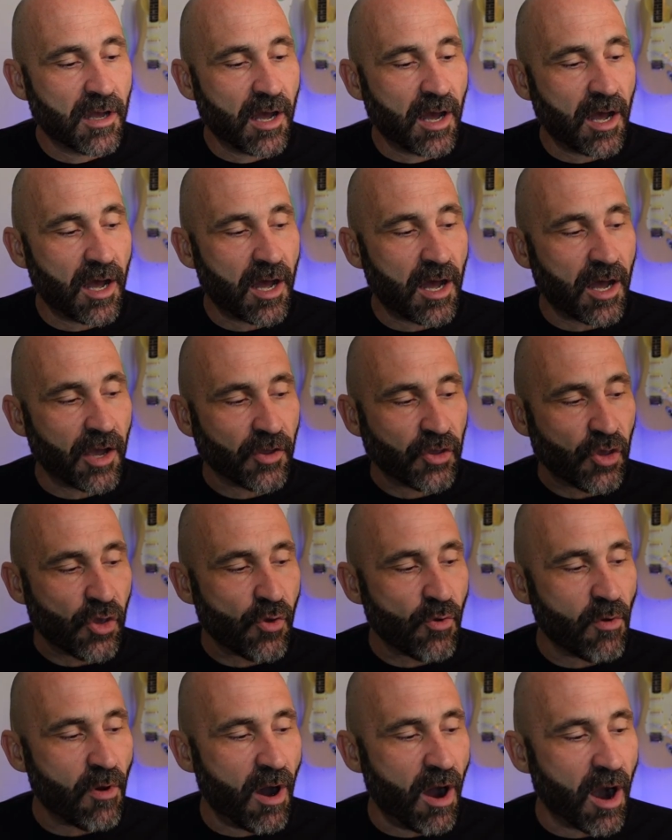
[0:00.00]
uh,
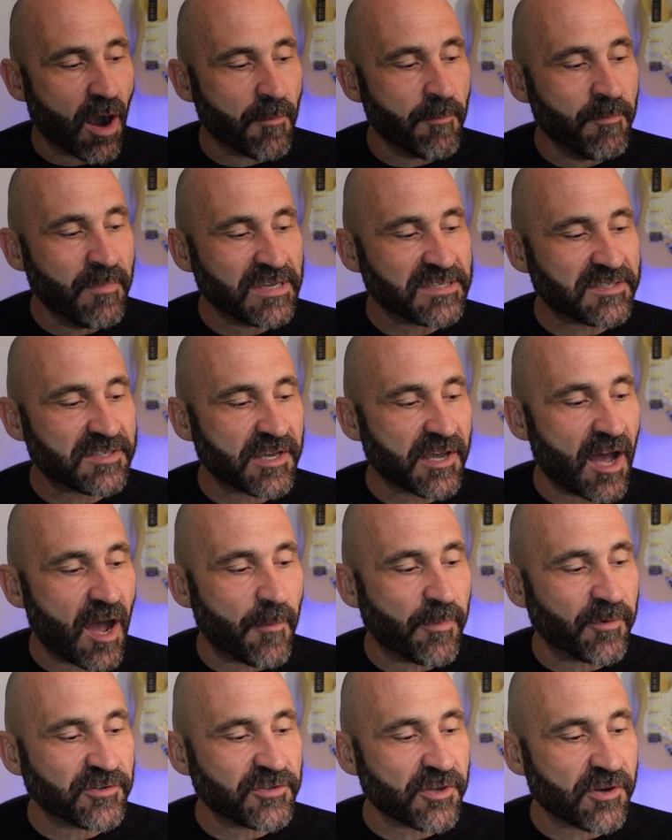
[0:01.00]
you are missing
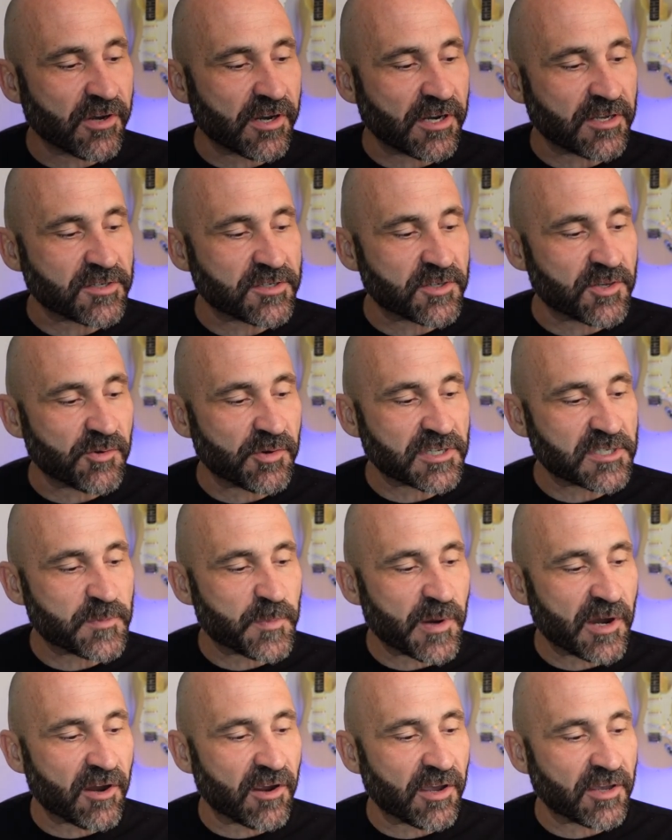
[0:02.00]
opportunities to
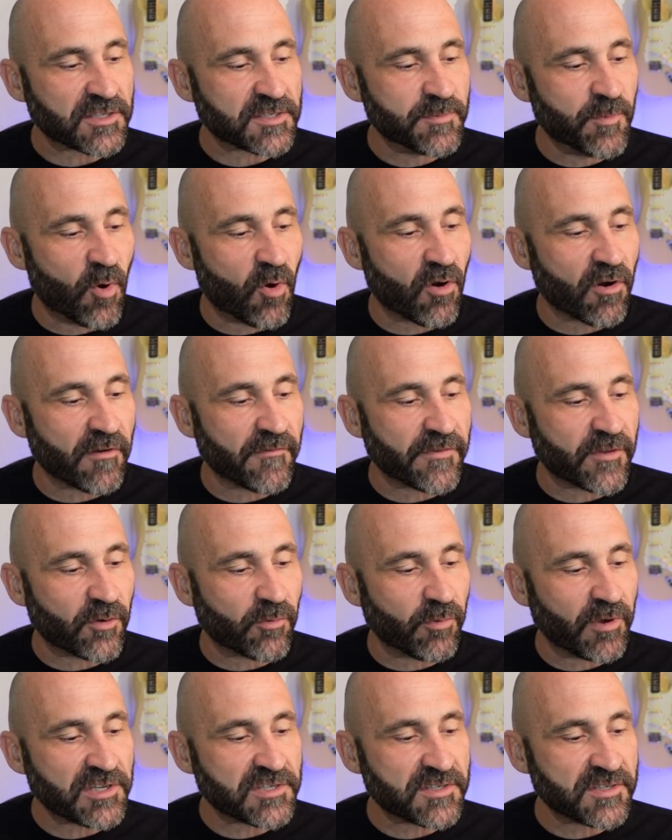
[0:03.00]
experience more of the
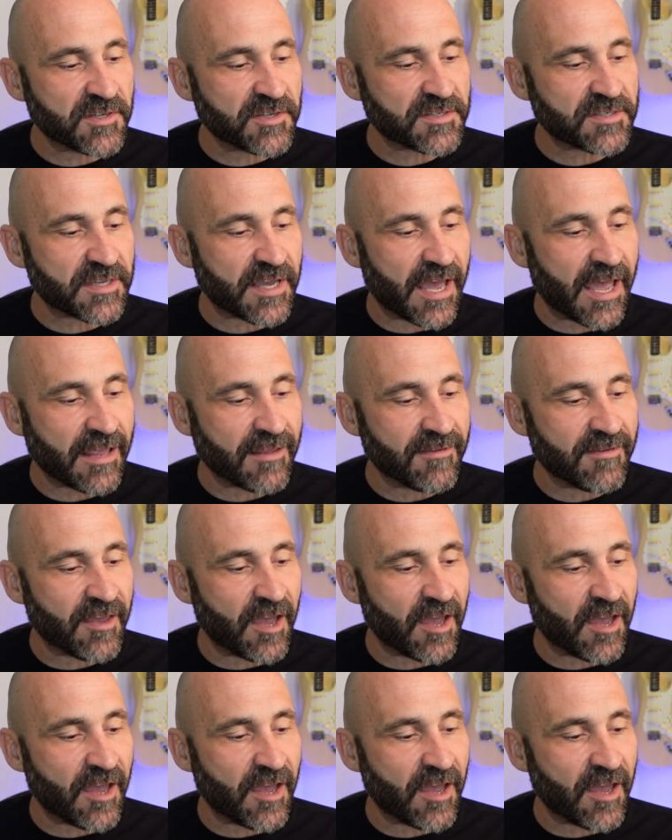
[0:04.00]
richness and